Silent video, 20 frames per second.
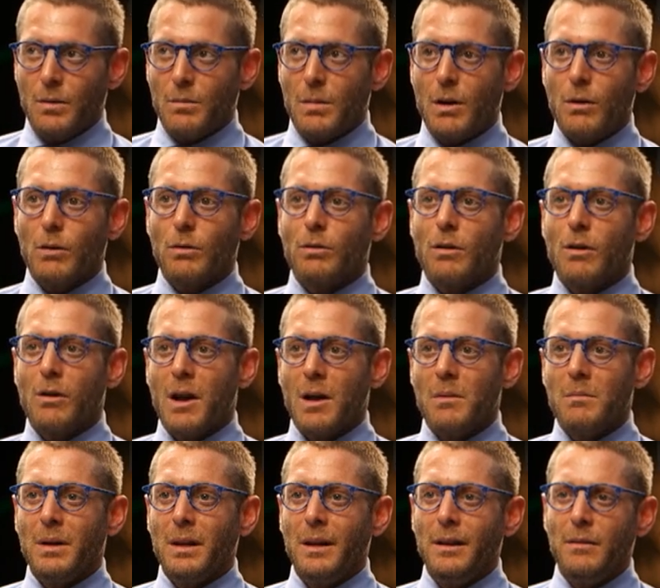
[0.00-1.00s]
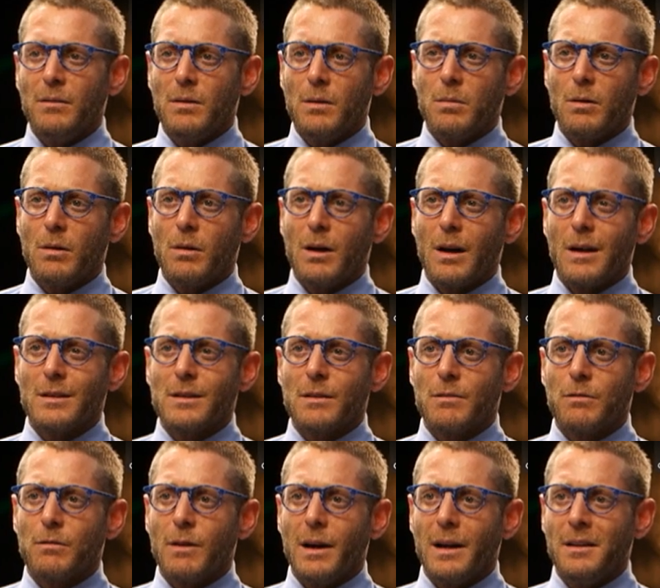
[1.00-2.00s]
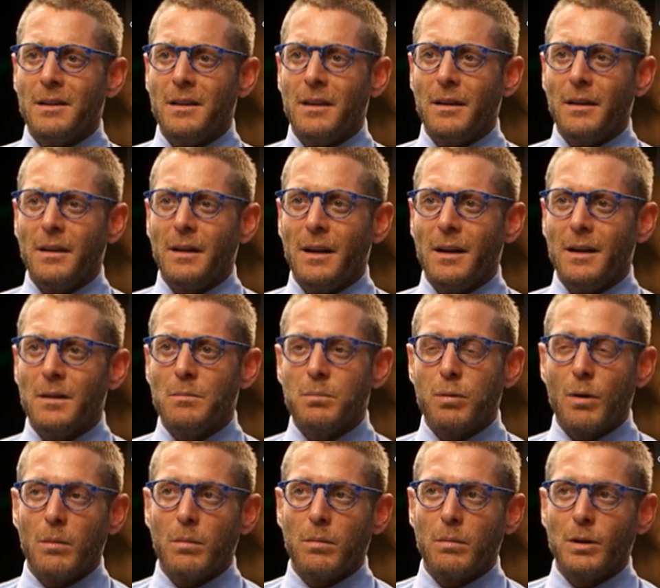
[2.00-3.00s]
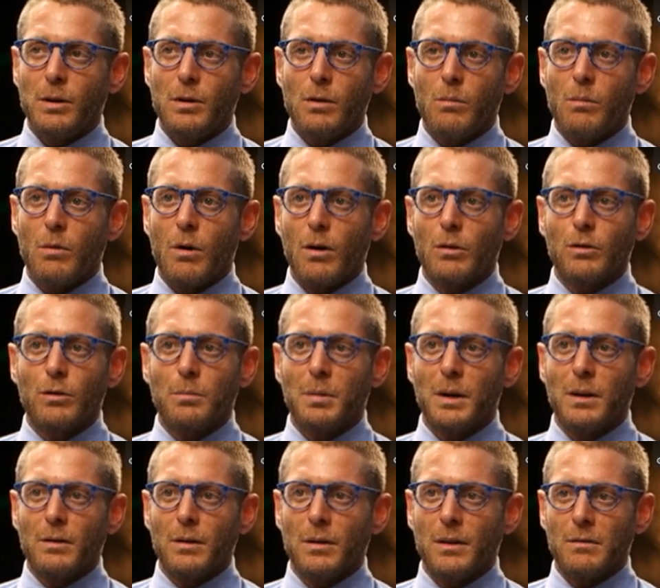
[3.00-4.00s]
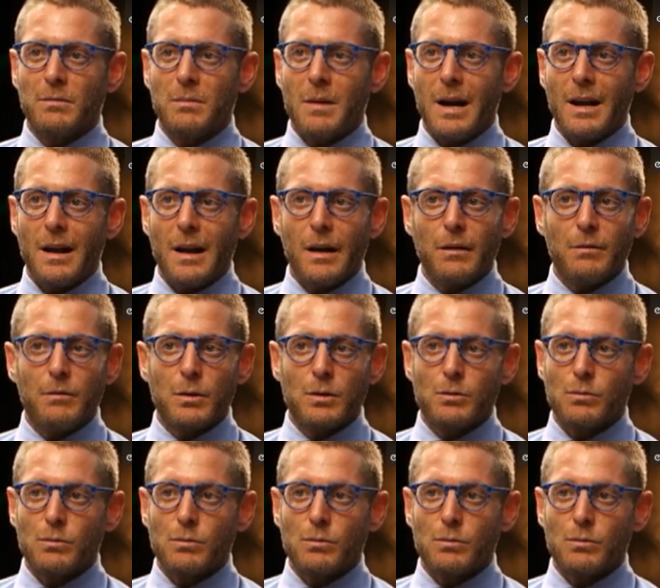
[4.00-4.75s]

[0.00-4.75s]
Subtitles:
but also unbelievable as a friend in probably the worst period of my life,